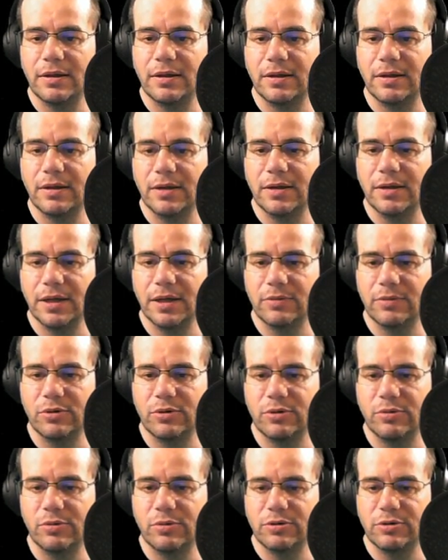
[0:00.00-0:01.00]
okay, what
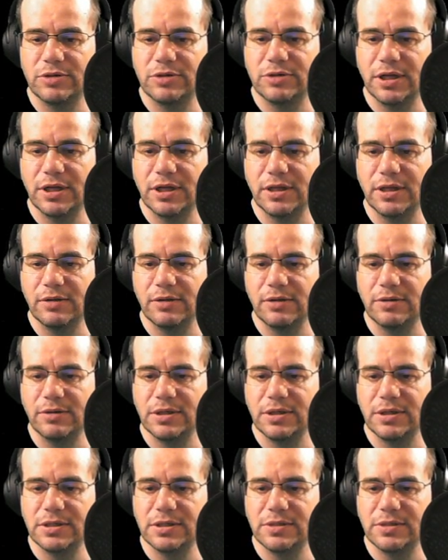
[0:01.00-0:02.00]
I will take though
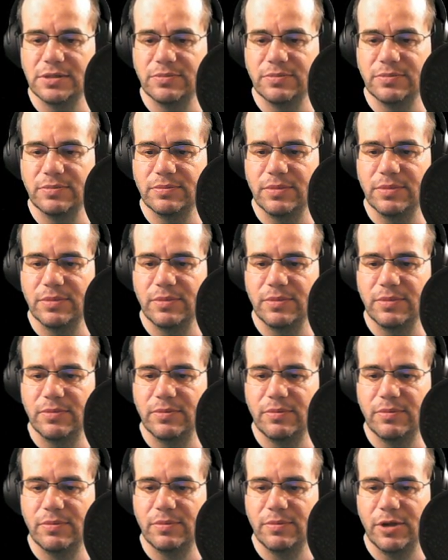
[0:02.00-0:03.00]
is some
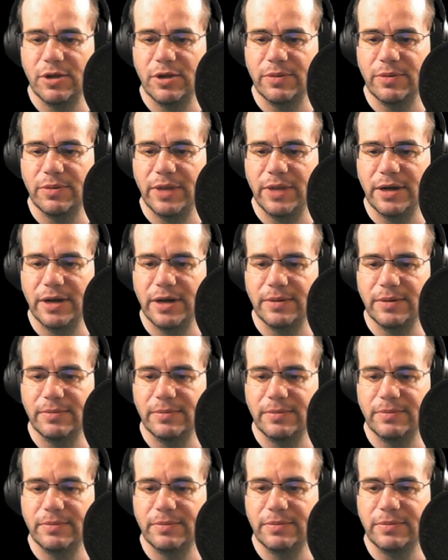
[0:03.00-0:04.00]
mana
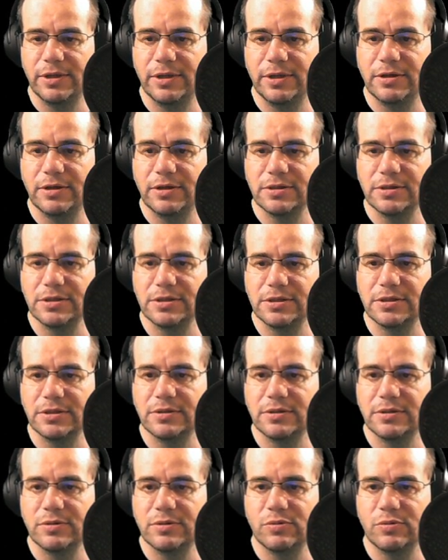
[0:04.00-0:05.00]
because
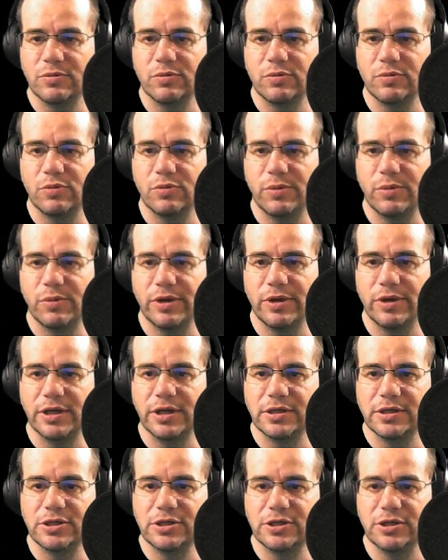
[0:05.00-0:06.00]
we might need
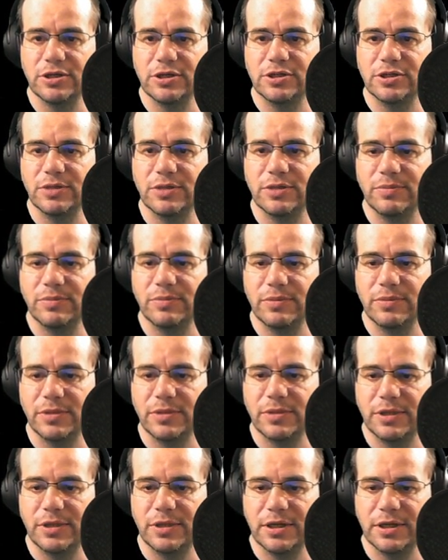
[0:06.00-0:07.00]
to charge up
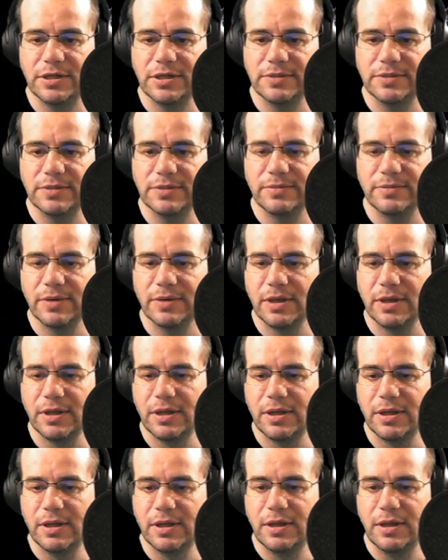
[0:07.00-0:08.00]
this.
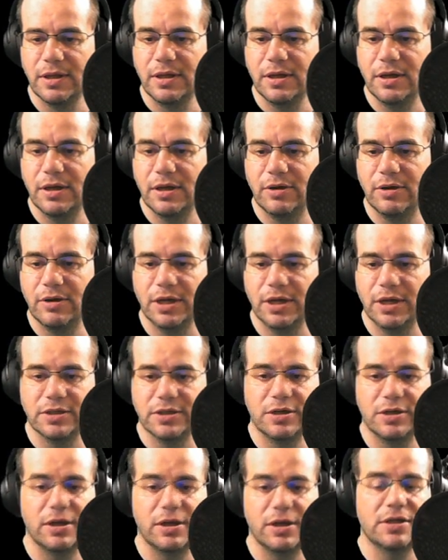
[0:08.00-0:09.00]
Okay,
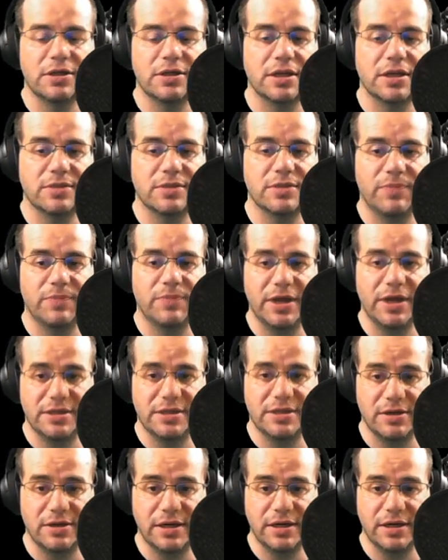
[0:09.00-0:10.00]
so let's get some
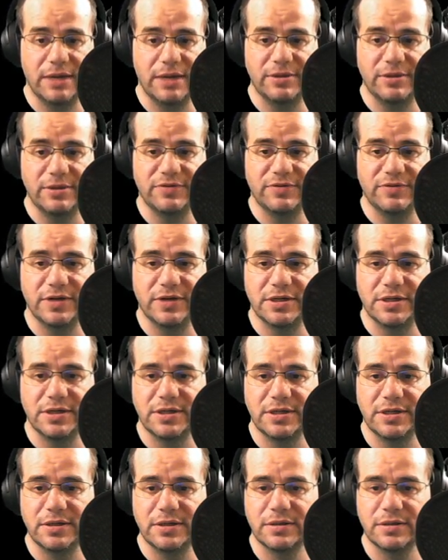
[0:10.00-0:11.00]
baseline damage first.
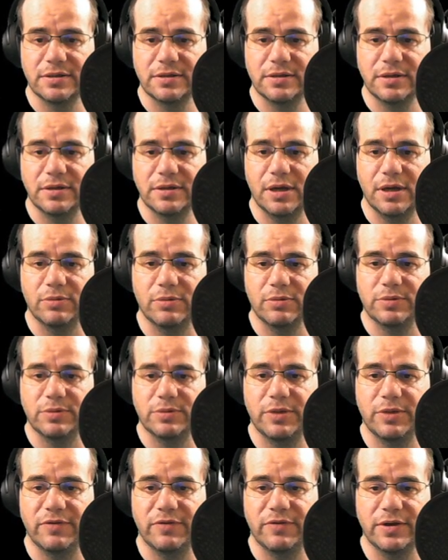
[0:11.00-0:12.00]

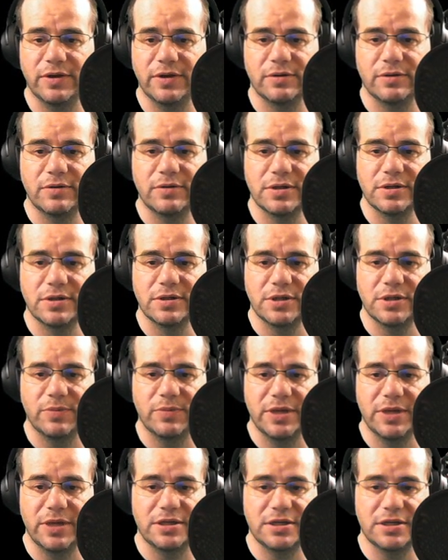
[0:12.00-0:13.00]
Perfect. So
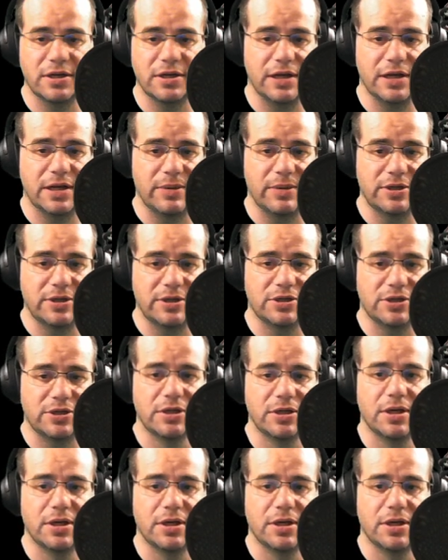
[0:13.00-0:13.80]
baseline damage